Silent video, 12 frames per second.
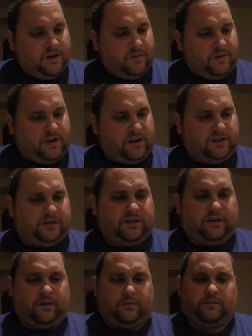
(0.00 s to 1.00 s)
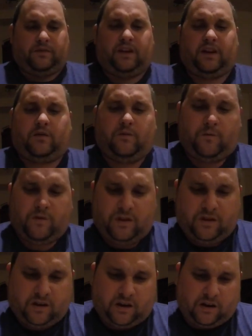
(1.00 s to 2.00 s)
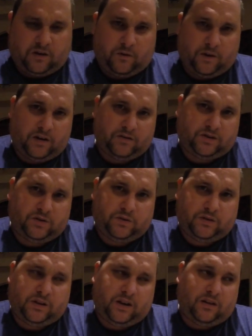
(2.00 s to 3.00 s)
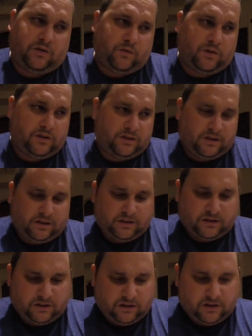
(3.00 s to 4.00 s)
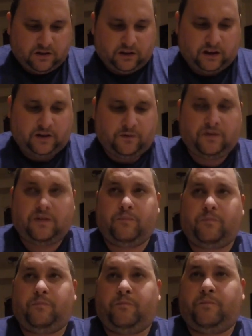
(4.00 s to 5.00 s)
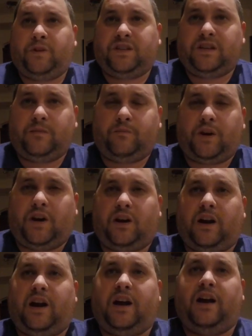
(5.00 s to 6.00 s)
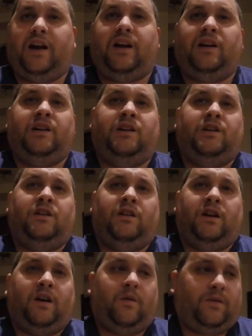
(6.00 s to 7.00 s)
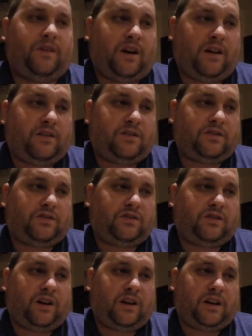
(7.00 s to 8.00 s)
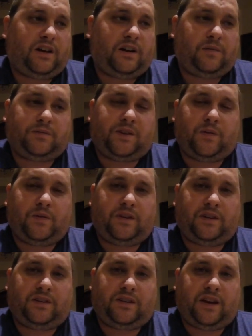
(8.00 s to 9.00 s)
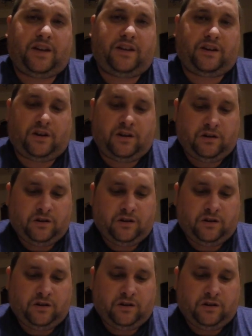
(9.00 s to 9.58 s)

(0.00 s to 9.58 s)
because like when I was doing the other ones, like with the petite bear guy and with the others Gundams that we did together,